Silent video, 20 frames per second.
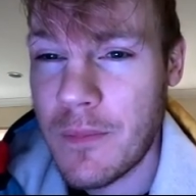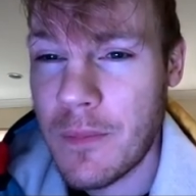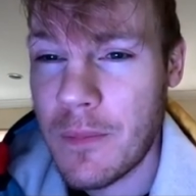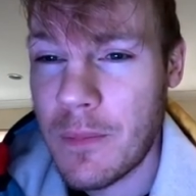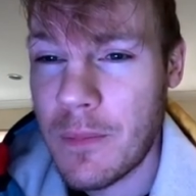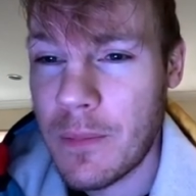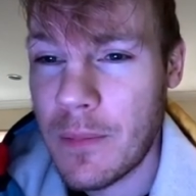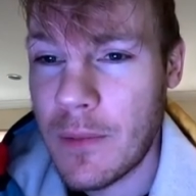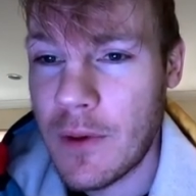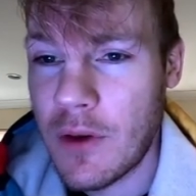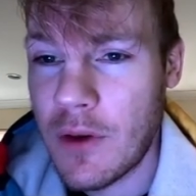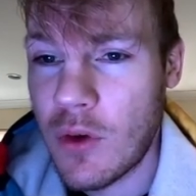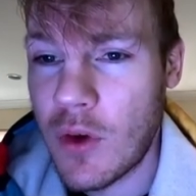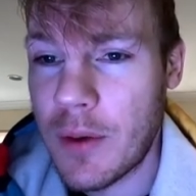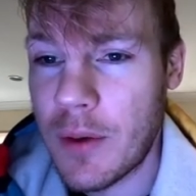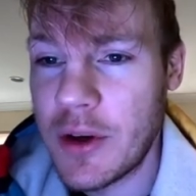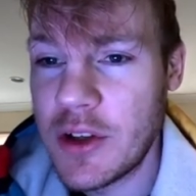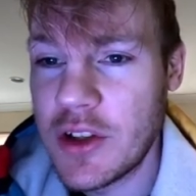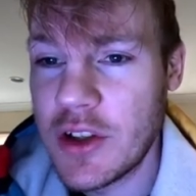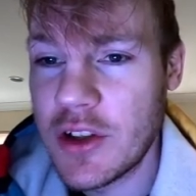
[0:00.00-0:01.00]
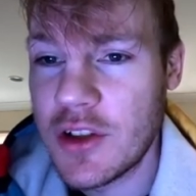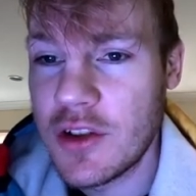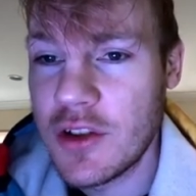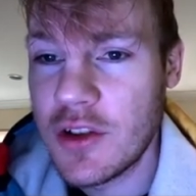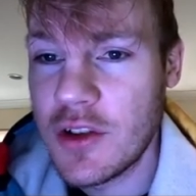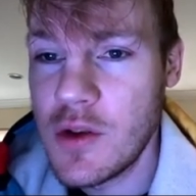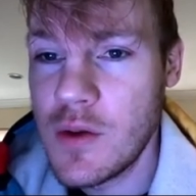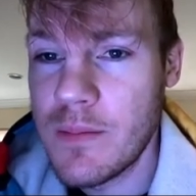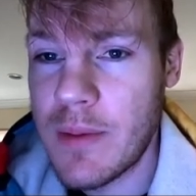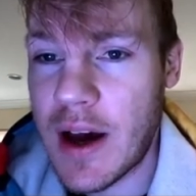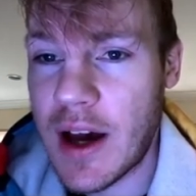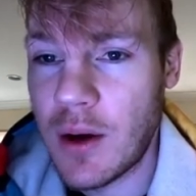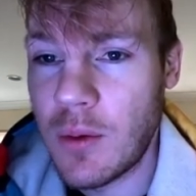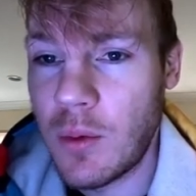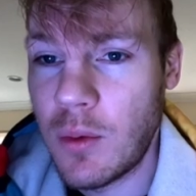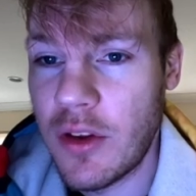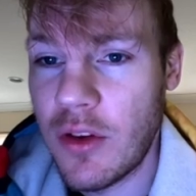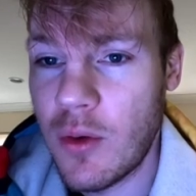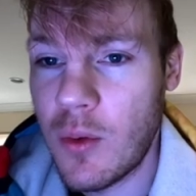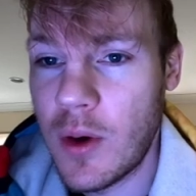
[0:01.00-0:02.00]
So I might just scoot back 1
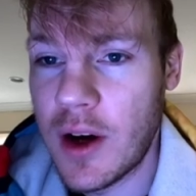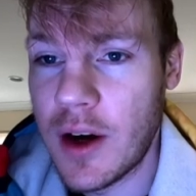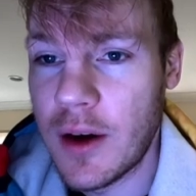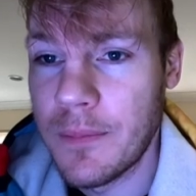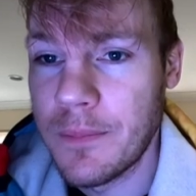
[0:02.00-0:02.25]
square.